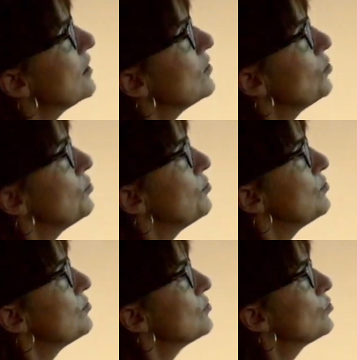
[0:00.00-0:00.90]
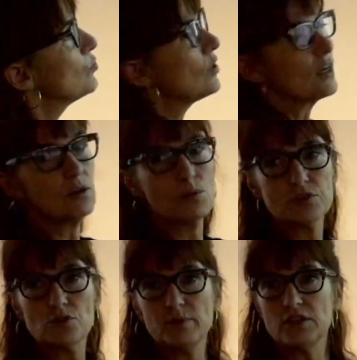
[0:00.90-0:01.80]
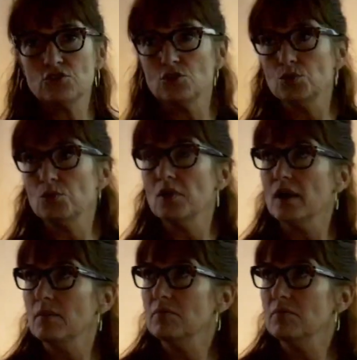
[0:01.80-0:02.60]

don't want to be too